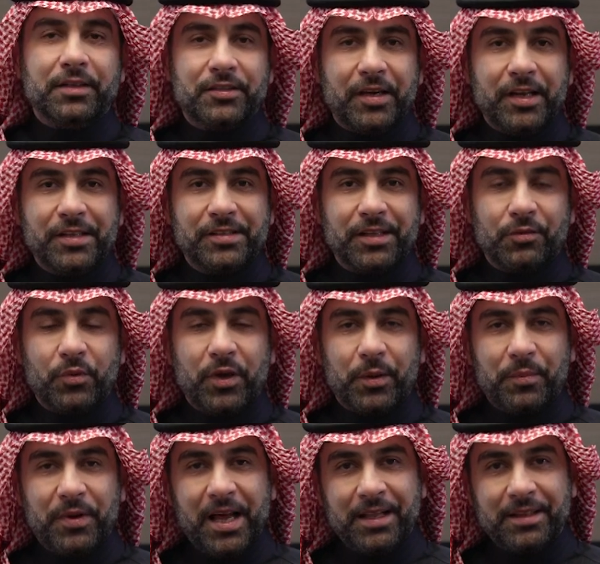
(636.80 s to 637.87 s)
trees that we are
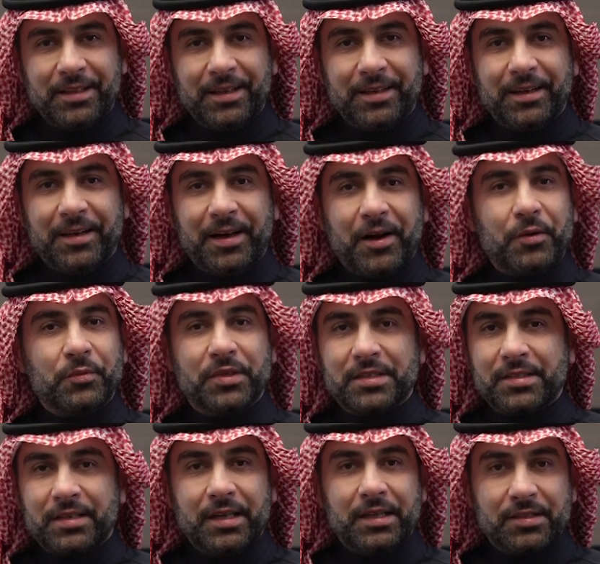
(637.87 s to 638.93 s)
planting around the
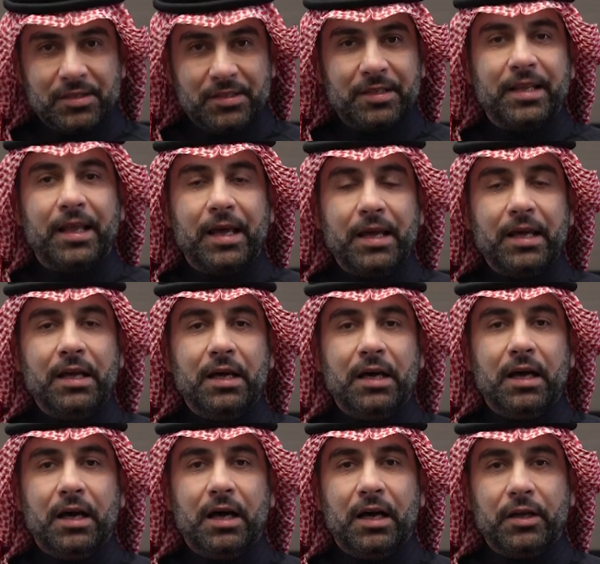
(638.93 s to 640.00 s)
streets today,
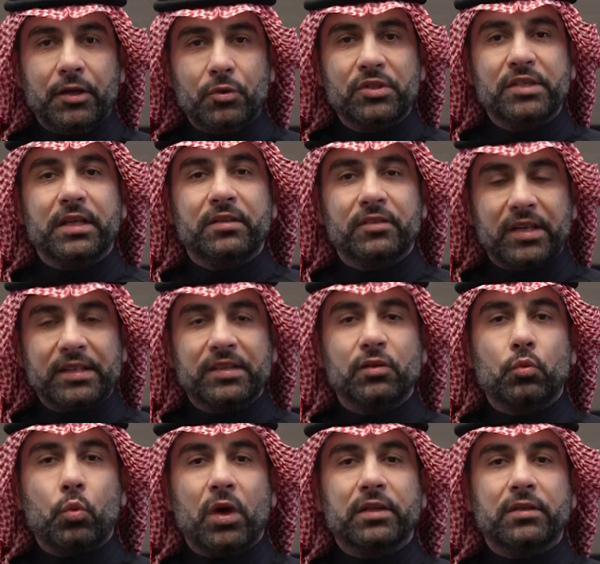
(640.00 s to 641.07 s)
using
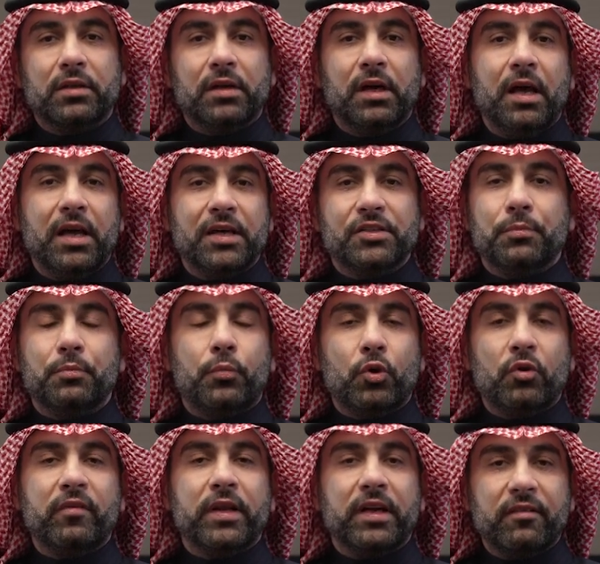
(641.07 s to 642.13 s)
treated water, is
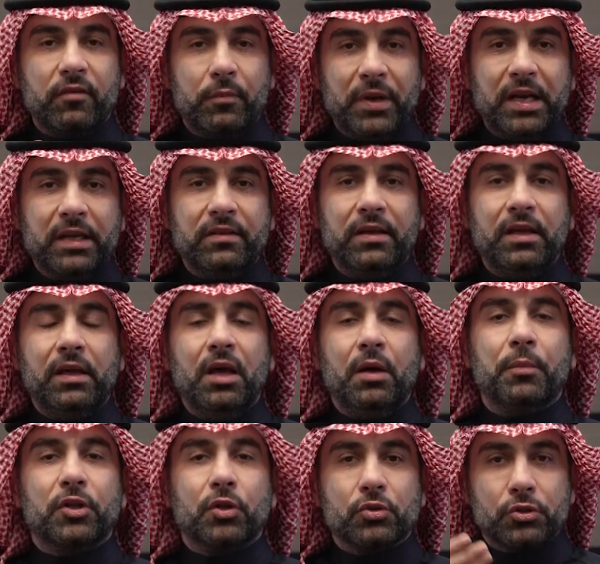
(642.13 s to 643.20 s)
improving livability,
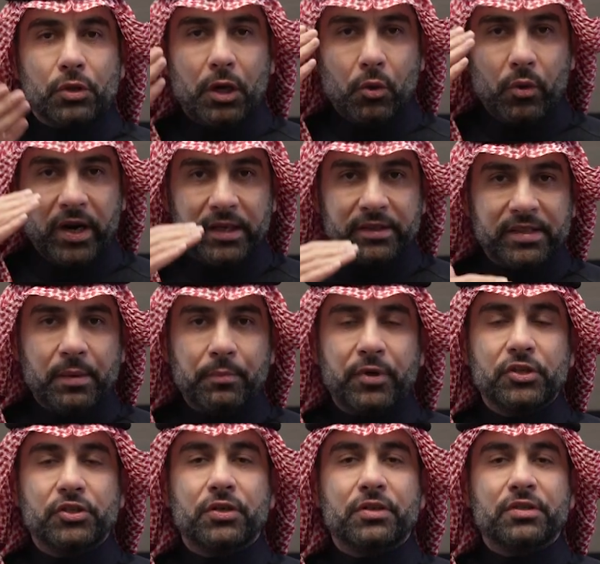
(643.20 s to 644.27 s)
but also lowering
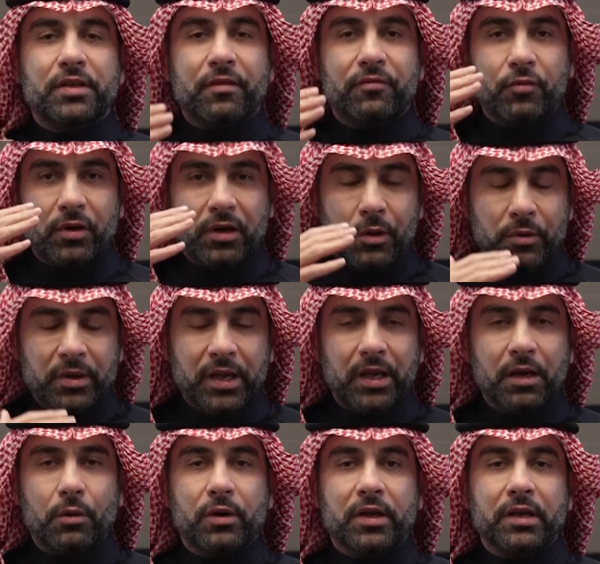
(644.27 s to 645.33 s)
temperatures, therefore
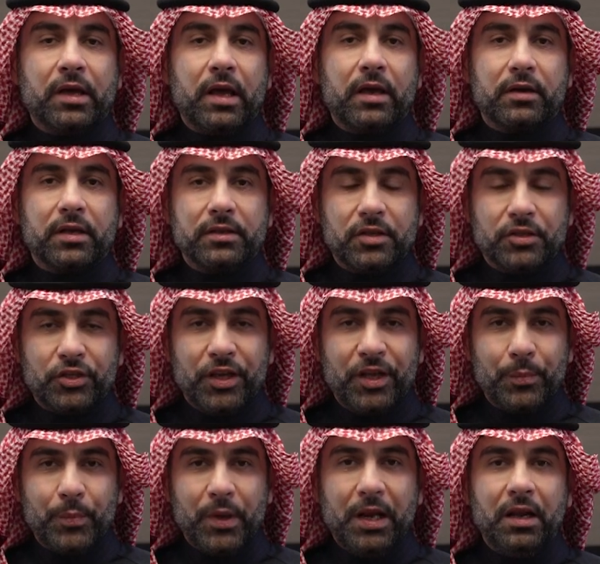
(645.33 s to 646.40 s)
lowering our air
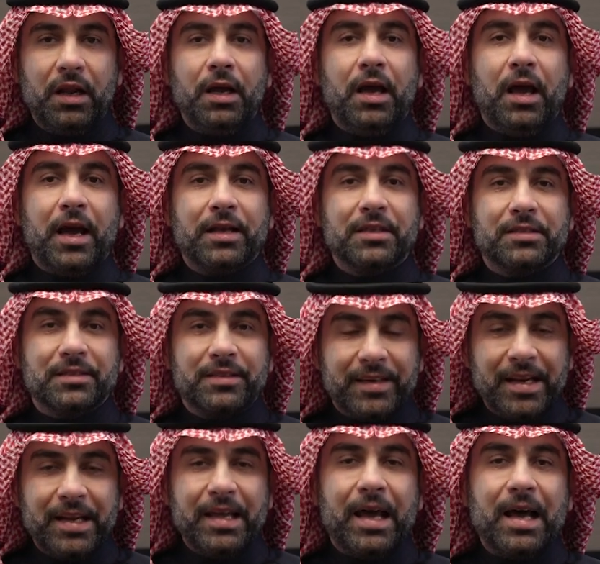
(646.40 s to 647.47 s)
conditioning bill, and it
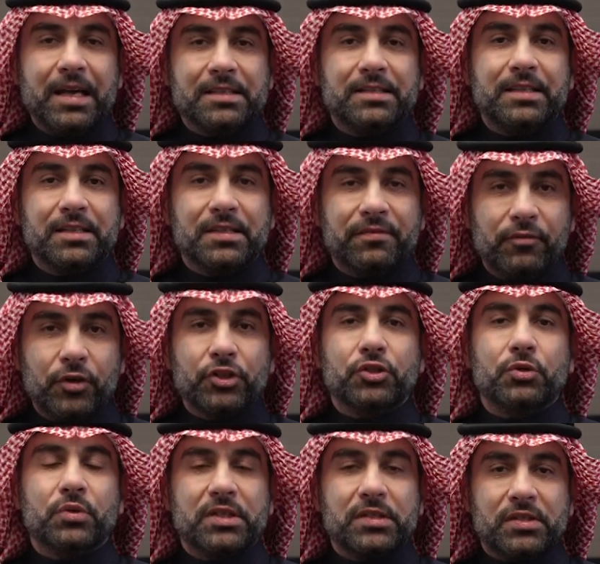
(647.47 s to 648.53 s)
really has this
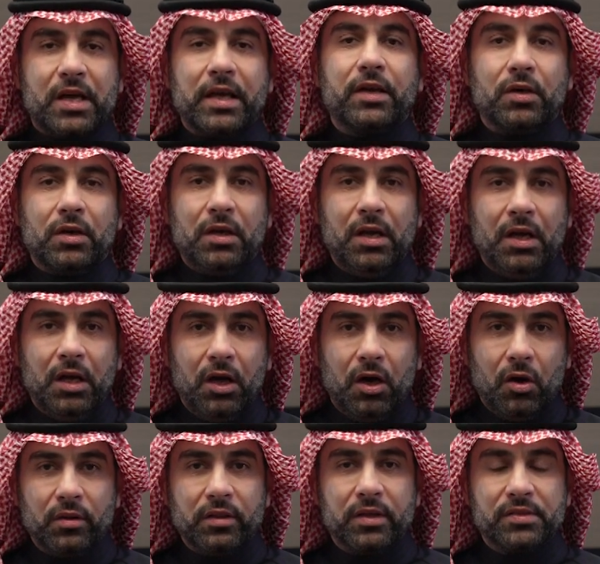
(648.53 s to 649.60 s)
virtuous cycle
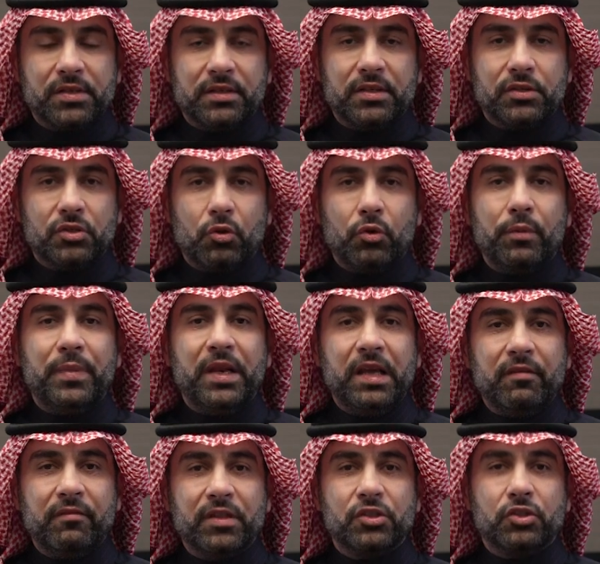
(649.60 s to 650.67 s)
on the city. So we
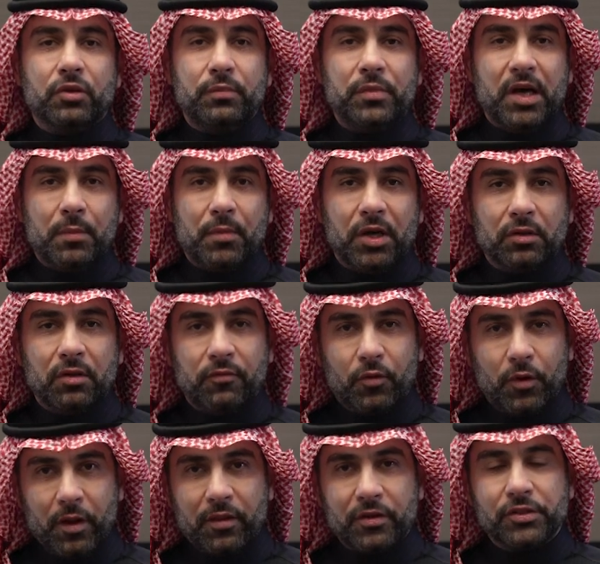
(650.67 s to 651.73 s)
believe this should be a model
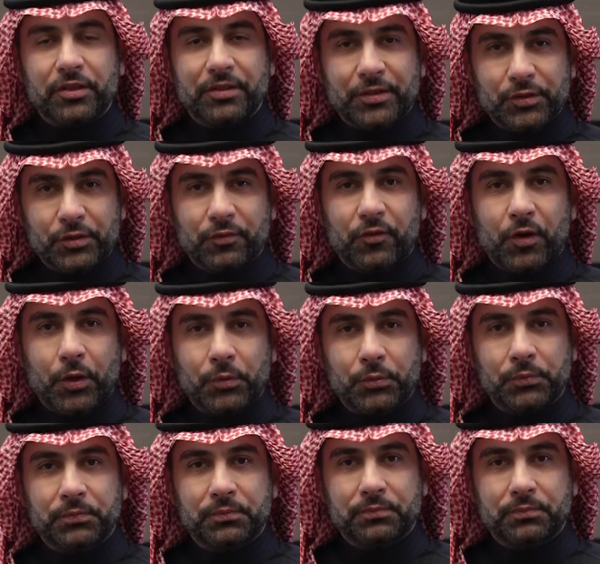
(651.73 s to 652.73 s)
for other cities to follow.